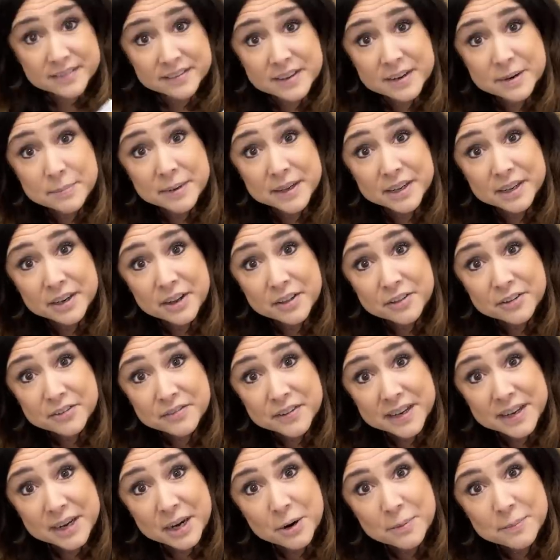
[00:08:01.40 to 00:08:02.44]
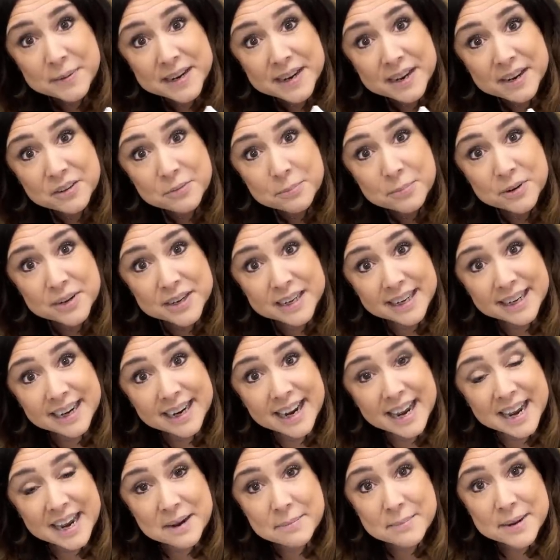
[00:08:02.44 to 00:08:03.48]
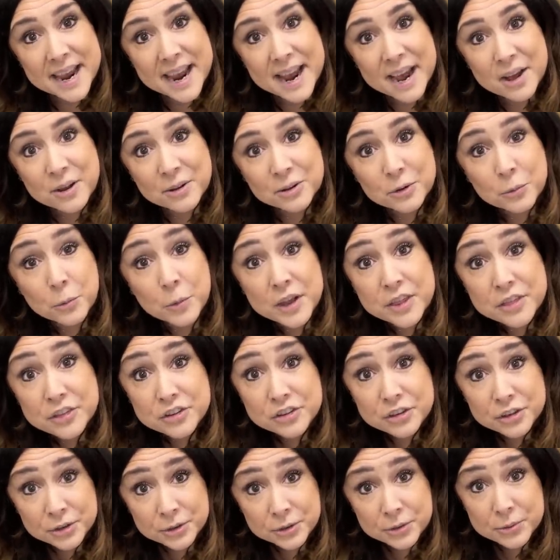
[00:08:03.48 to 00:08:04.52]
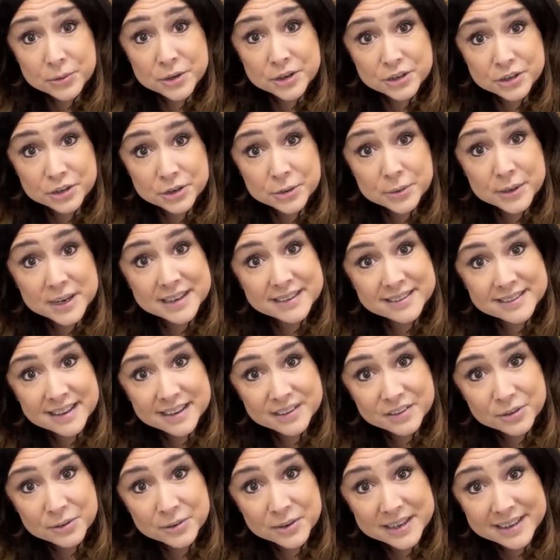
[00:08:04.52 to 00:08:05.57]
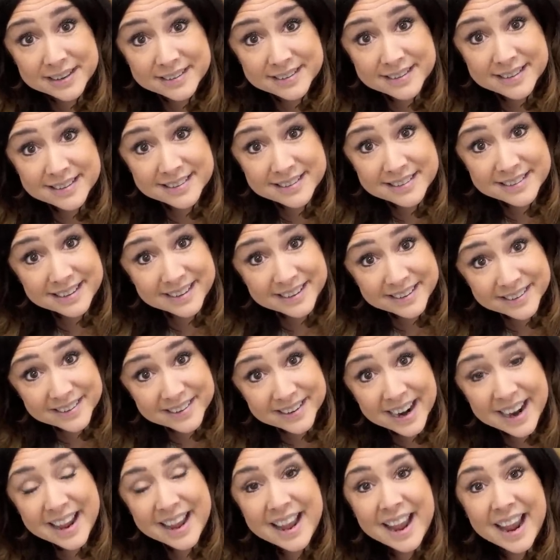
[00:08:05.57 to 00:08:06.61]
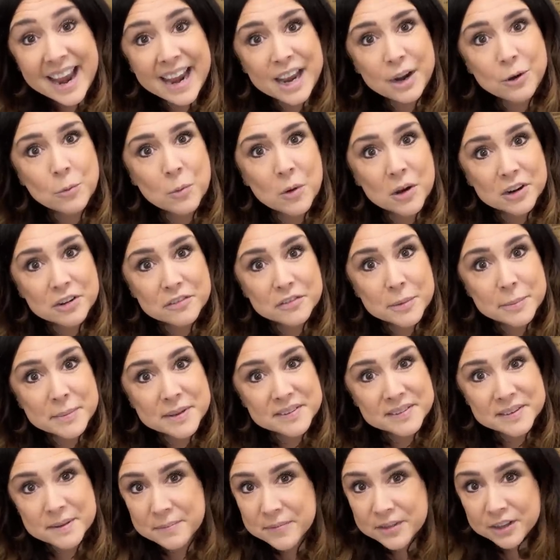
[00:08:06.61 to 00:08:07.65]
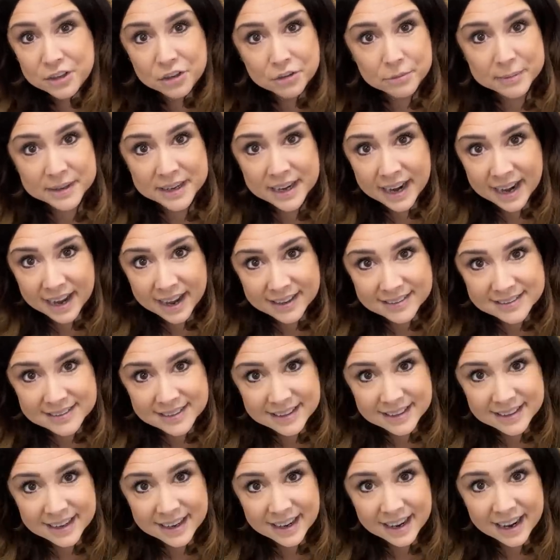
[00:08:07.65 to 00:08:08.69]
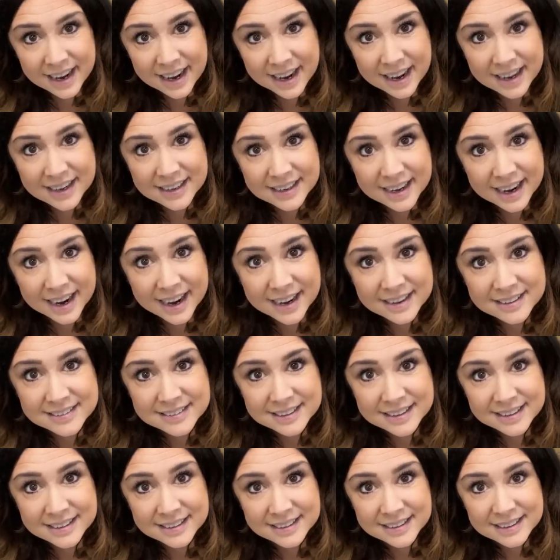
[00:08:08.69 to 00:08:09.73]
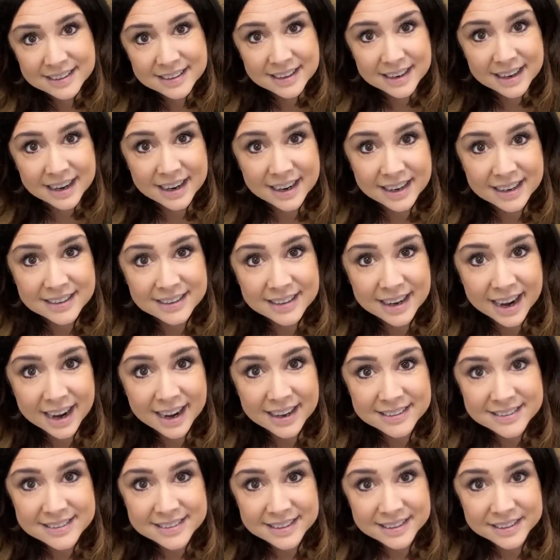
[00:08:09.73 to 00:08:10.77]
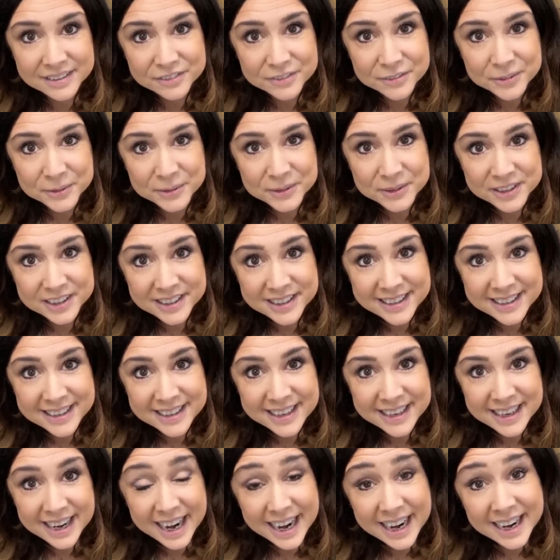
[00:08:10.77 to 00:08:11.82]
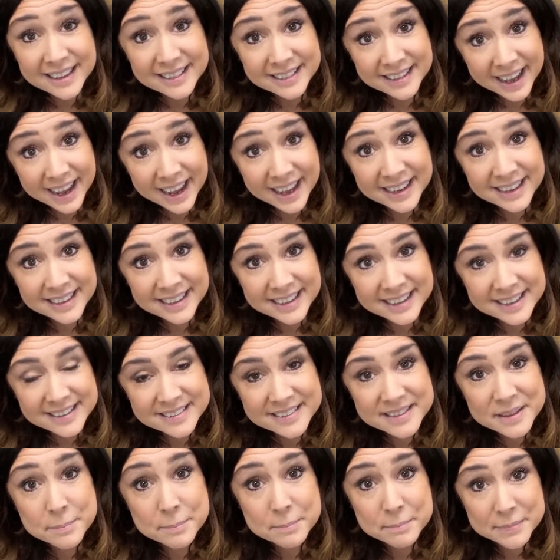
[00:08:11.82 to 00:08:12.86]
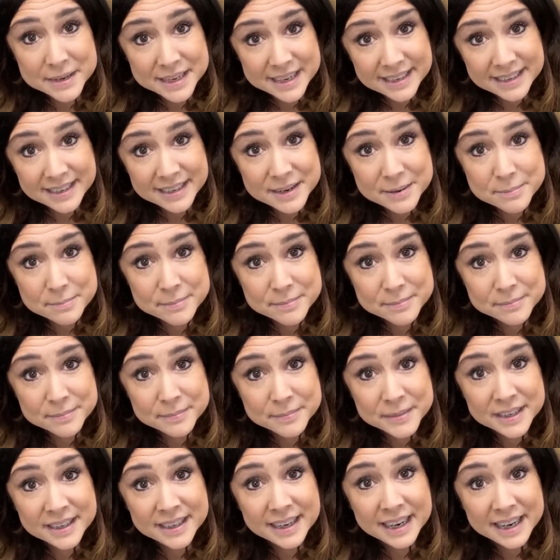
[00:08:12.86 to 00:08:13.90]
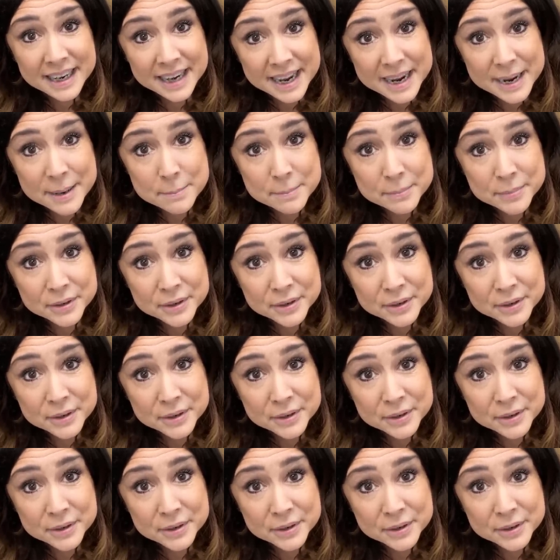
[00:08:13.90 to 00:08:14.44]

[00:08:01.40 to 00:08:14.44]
going to be another video, because Bernina came out with two new accessories this year. And one of them is something you've been asking and asking and asking for. And that is the medium clamp